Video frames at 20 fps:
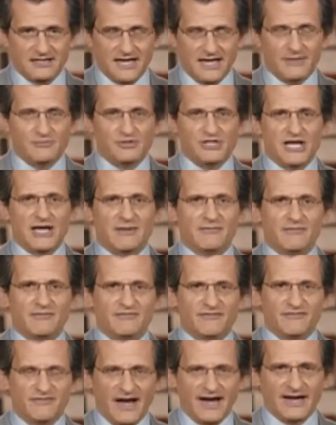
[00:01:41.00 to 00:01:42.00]
MGM
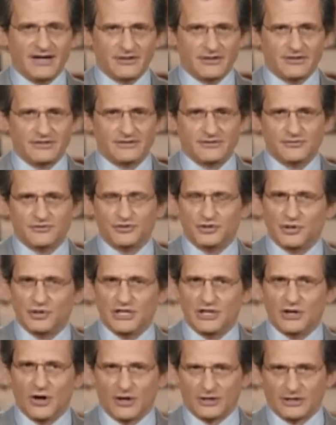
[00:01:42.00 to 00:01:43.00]
fired
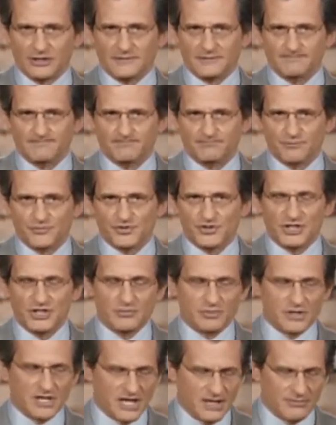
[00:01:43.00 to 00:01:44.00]
Judy Garland. She
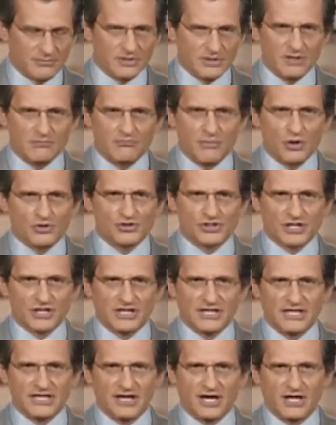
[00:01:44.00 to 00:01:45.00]
had become
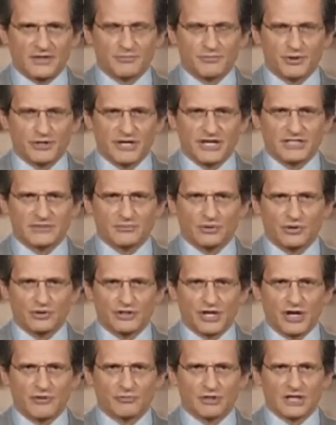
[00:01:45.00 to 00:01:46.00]
emotionally unpredictable
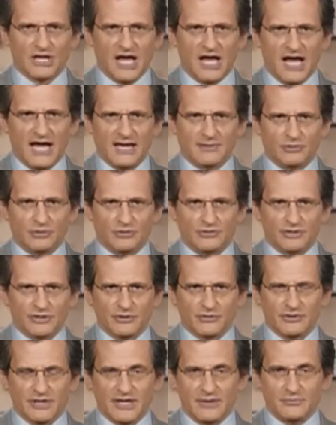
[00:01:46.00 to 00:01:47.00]
and unreliable,
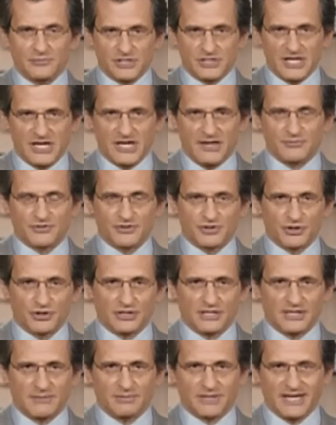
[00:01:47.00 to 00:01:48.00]
though MGM
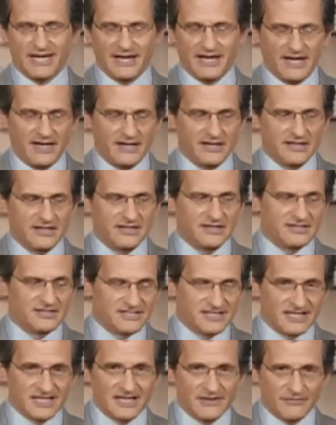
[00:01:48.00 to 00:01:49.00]
certainly played a
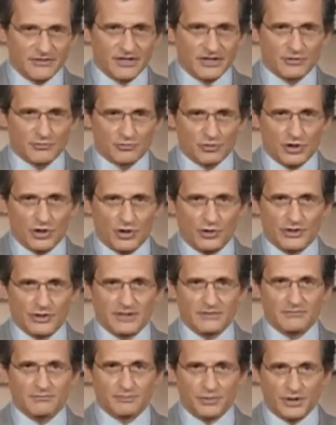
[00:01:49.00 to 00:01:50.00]
significant role
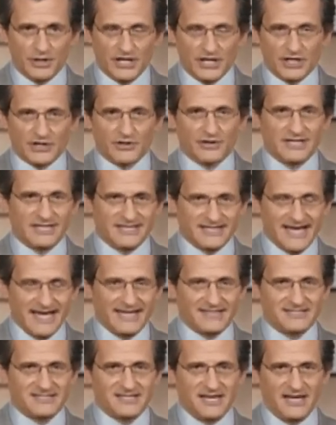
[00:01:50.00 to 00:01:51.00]
in putting her in
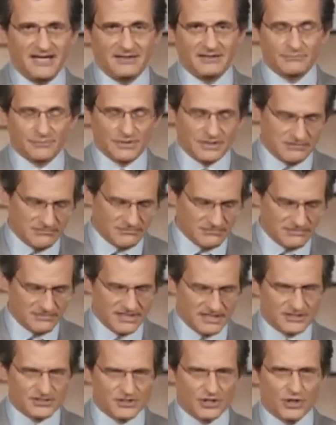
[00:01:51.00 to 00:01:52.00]
that state, but
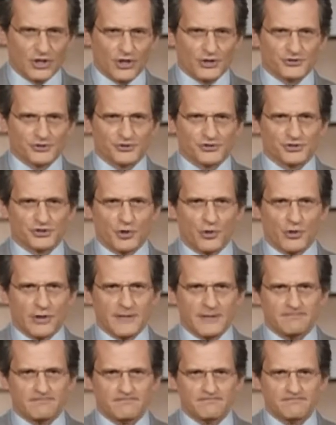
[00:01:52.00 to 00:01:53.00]
that's a larger story.